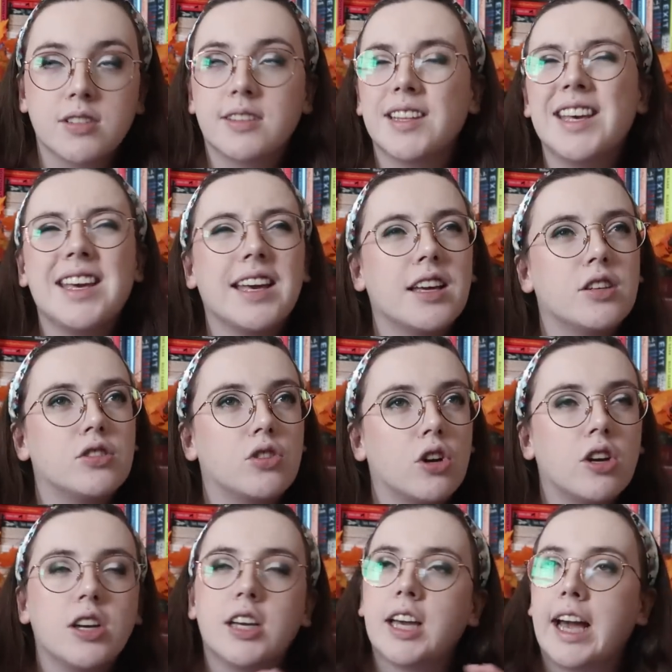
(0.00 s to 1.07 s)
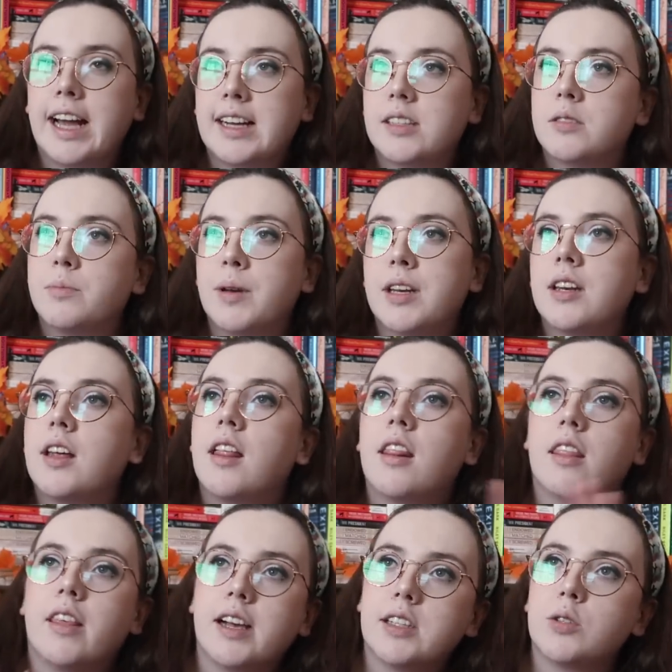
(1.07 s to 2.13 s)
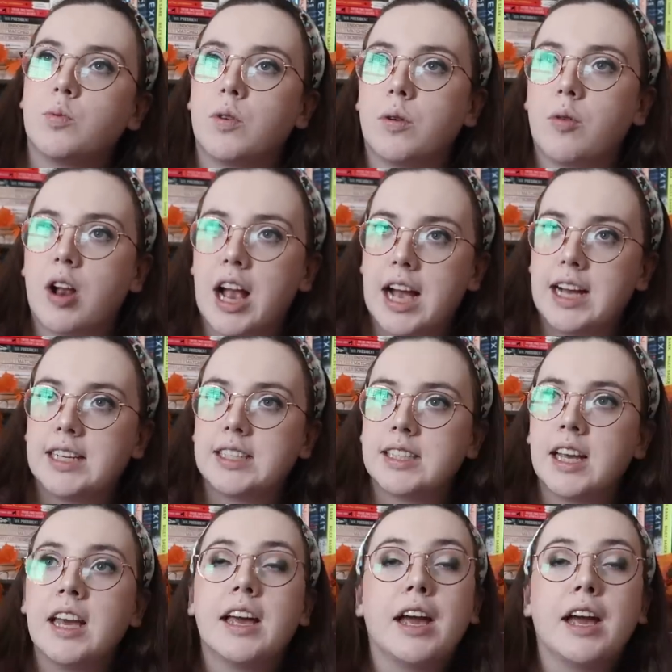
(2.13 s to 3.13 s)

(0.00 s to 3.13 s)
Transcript: Think Dark X-Men. That's where we're at.